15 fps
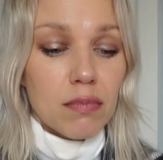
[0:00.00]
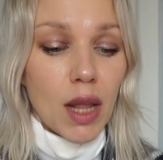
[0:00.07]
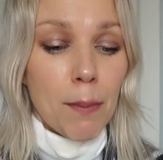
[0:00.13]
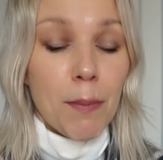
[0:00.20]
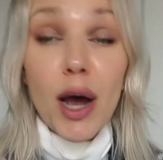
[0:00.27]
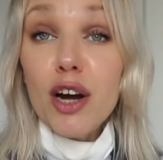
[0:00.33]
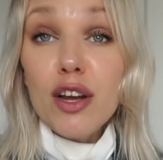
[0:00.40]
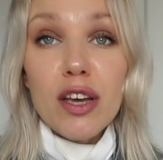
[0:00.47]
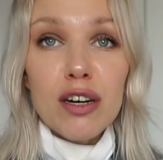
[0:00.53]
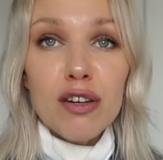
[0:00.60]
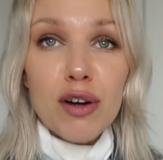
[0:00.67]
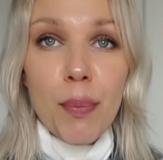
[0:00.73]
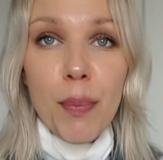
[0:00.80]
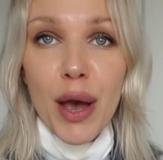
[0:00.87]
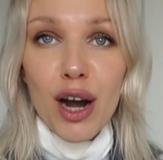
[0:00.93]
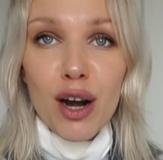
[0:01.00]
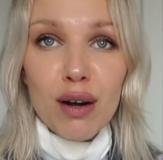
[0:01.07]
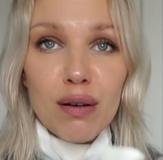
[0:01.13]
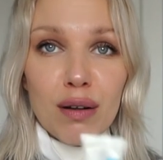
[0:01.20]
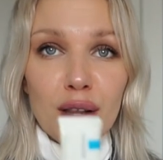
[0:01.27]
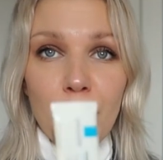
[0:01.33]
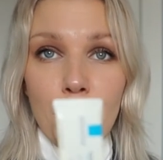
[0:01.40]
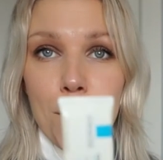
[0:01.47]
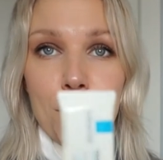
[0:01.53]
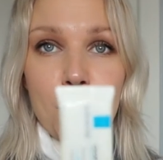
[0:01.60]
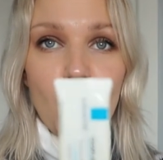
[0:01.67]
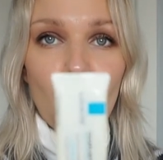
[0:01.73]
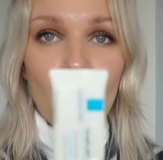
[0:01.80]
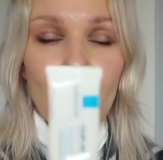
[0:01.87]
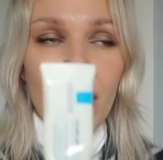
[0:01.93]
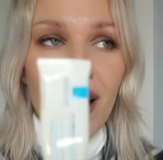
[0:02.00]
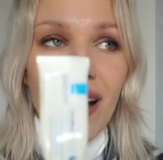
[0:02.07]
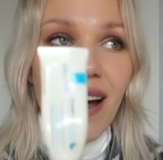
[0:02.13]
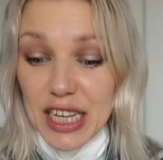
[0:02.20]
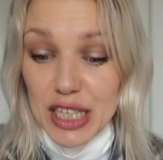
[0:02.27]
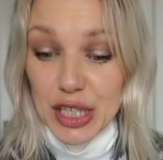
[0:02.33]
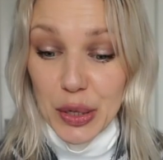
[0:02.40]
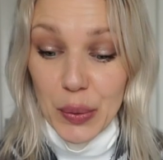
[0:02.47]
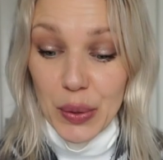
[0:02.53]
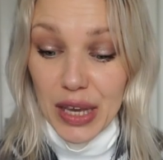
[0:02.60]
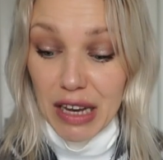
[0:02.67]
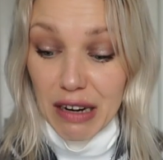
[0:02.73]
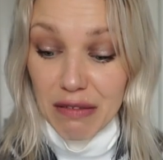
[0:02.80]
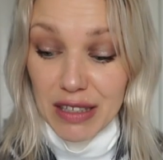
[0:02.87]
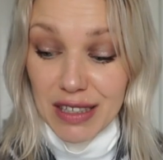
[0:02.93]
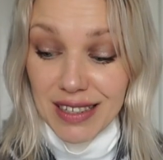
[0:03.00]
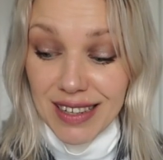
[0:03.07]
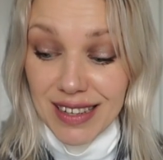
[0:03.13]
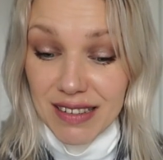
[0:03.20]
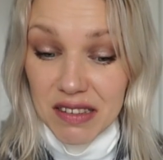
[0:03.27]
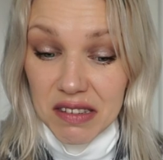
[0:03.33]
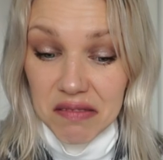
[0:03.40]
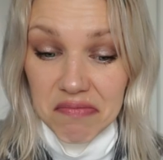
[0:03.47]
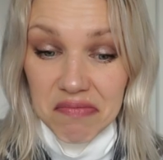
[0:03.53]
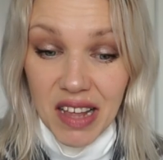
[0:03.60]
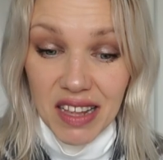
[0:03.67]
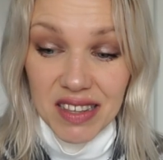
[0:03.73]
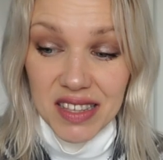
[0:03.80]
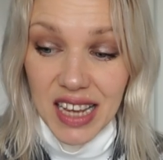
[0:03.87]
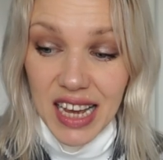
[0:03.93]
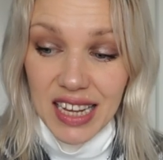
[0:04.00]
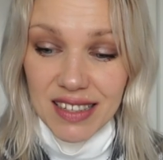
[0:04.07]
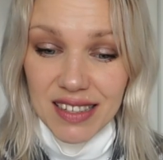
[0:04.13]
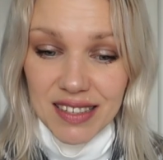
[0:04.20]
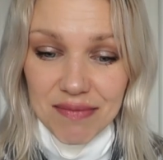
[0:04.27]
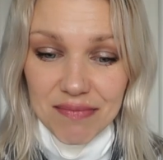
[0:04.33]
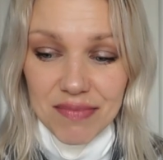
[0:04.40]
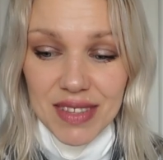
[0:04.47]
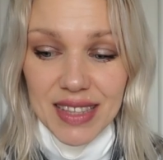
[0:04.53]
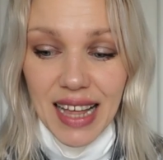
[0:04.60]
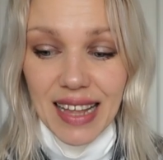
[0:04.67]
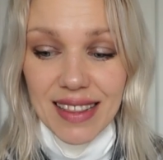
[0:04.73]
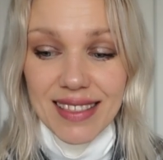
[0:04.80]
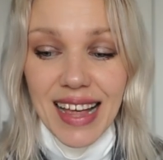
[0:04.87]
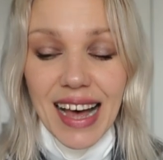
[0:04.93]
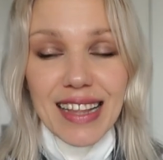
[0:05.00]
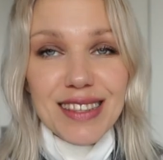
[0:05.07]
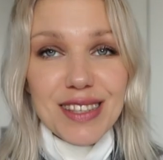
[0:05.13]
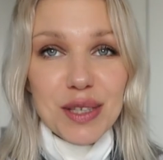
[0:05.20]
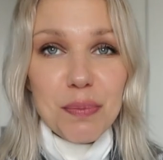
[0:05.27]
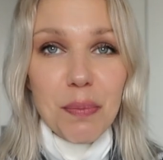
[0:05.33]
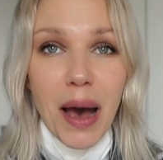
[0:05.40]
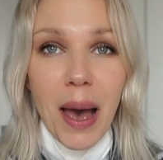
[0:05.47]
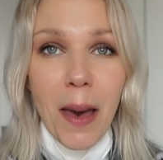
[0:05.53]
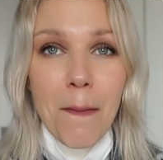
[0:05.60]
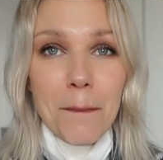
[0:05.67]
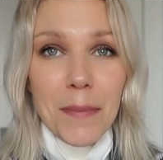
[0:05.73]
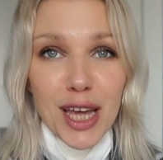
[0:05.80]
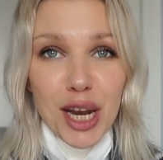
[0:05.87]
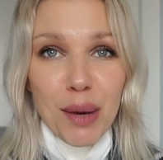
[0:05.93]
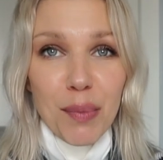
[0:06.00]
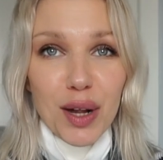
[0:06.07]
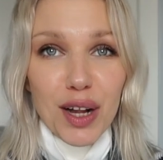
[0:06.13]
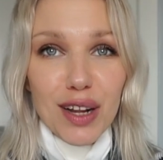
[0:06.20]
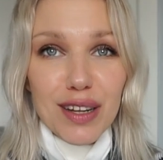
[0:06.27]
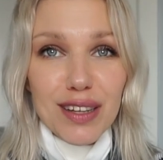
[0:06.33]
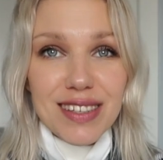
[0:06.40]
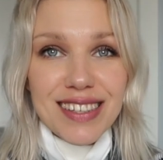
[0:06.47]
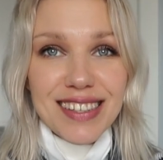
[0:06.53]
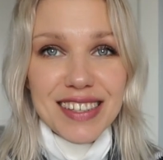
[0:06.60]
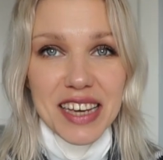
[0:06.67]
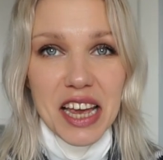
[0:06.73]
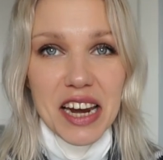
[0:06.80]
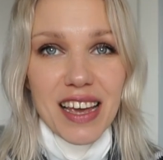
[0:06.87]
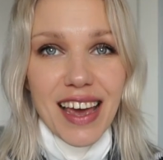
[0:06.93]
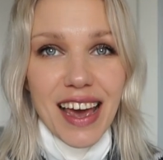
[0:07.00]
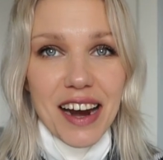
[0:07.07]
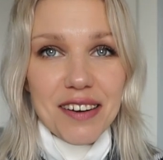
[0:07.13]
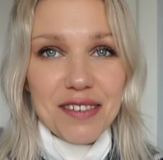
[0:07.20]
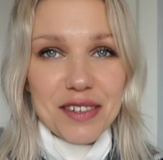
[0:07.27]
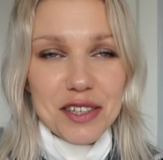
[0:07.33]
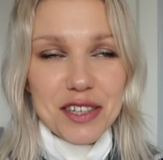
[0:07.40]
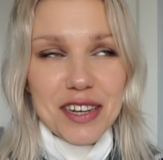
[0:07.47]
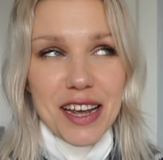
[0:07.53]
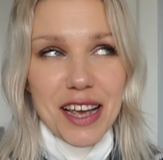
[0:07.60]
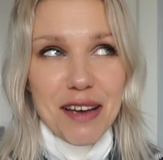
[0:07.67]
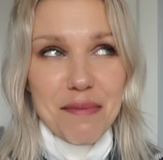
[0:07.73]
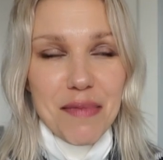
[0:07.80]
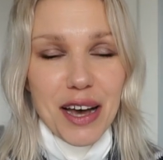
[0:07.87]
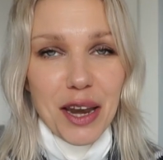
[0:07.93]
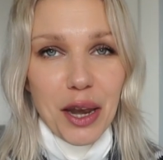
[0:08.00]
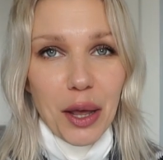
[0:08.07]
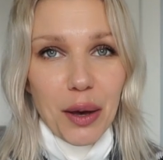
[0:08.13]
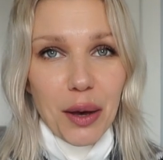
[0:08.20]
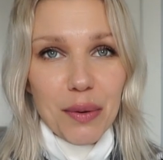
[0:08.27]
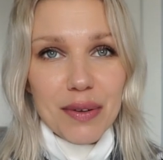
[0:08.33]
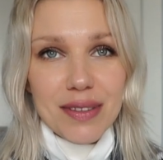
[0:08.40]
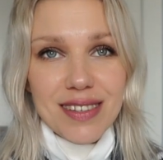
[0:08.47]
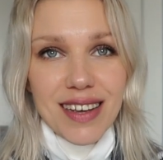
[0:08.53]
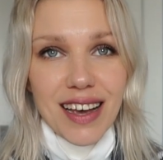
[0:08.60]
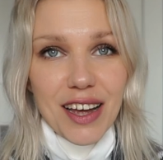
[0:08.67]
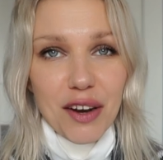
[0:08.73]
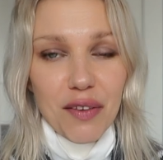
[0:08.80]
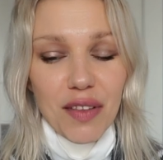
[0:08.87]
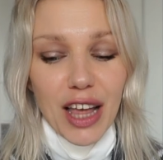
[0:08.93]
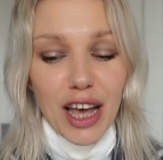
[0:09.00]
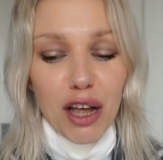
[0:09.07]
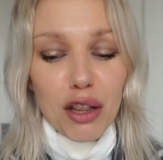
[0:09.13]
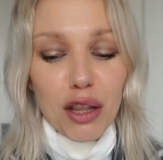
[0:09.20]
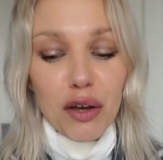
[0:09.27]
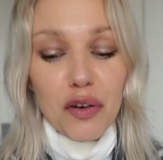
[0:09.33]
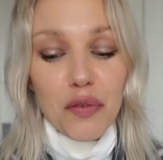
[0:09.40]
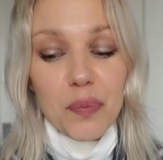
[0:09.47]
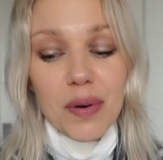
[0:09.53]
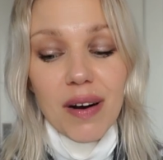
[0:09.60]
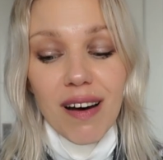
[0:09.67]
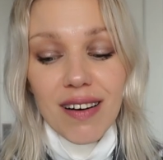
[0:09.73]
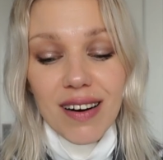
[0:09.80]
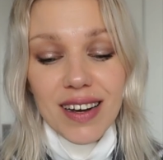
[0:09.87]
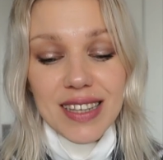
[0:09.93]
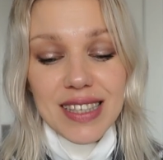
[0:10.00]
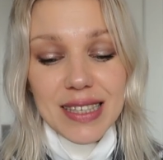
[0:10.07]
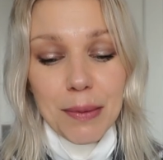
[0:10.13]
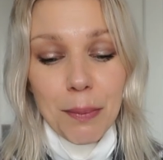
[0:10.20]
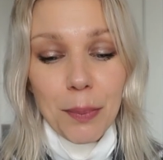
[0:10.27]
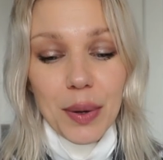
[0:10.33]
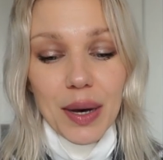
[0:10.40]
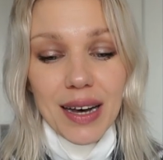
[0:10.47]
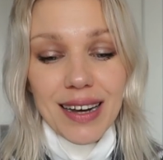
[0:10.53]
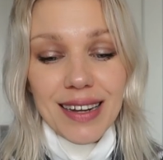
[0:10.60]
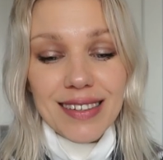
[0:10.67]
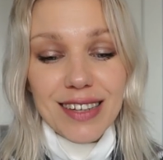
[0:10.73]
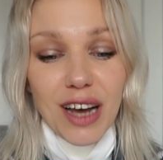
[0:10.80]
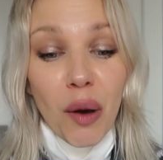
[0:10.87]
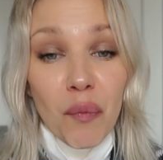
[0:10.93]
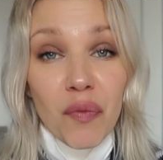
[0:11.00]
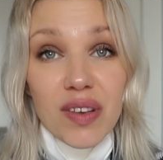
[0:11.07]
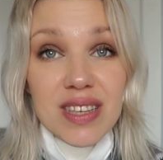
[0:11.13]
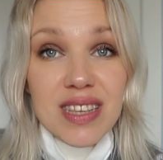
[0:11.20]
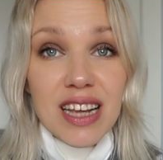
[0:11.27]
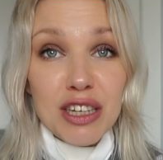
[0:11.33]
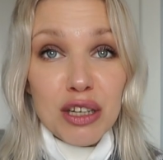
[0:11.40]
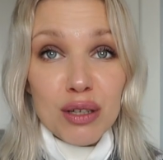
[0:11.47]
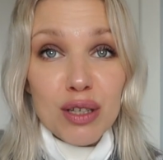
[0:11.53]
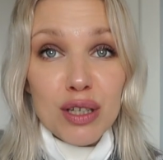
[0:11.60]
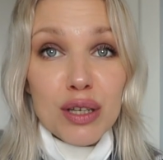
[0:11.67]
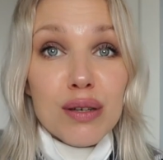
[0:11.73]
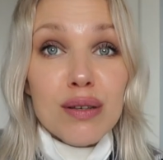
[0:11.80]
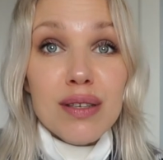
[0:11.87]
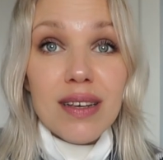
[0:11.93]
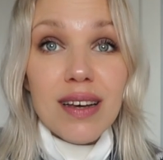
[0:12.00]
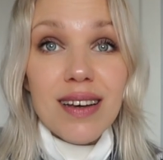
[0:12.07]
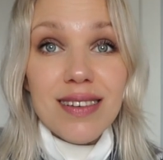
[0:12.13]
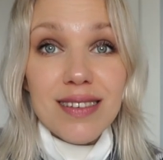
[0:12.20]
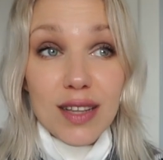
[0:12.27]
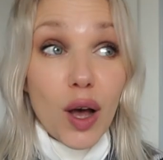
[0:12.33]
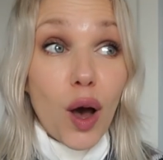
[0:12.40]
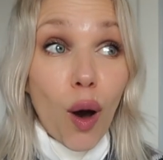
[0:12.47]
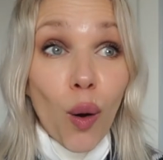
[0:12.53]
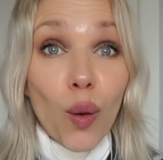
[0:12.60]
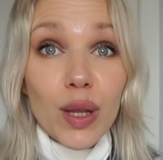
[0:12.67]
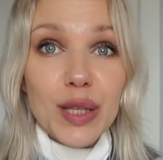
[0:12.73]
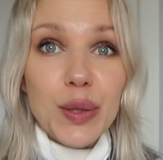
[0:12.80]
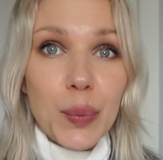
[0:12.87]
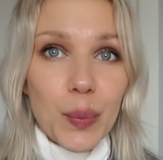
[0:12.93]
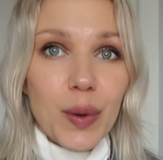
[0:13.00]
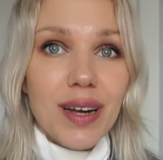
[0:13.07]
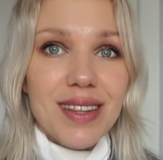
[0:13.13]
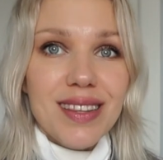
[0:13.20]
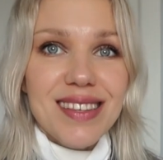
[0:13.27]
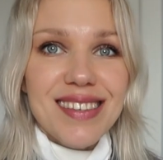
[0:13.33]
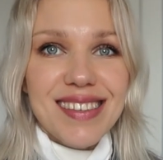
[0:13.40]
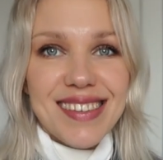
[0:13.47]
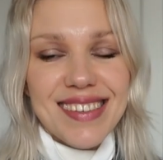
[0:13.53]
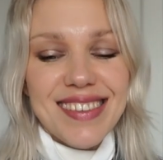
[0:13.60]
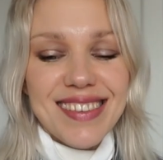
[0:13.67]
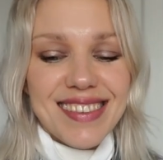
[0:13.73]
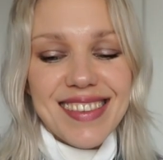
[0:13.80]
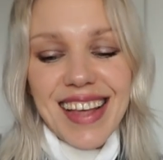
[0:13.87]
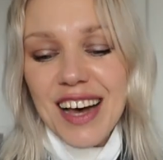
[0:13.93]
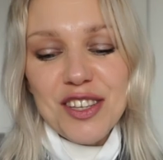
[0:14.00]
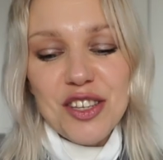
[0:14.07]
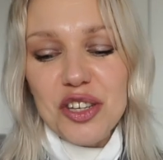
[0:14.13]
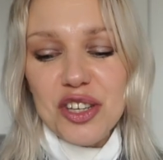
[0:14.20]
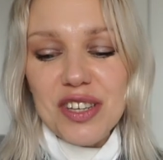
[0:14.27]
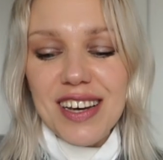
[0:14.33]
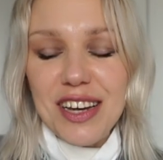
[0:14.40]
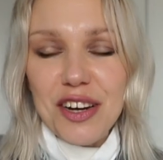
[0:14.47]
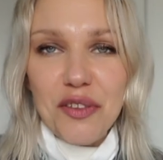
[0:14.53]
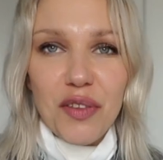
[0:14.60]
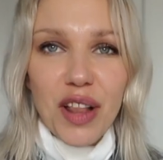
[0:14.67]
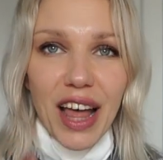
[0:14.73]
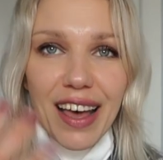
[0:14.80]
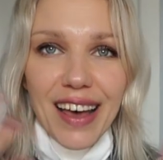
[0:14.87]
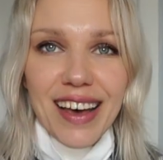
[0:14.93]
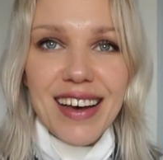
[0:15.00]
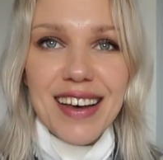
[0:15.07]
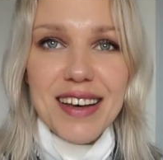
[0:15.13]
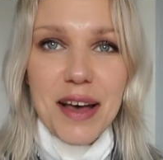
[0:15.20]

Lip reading: barrier repair lip balm. So here it is, that's it. That's my minimal skincare regime. I know it's kind of like a lot of products, but obviously I don't use it all at once. I just kind of like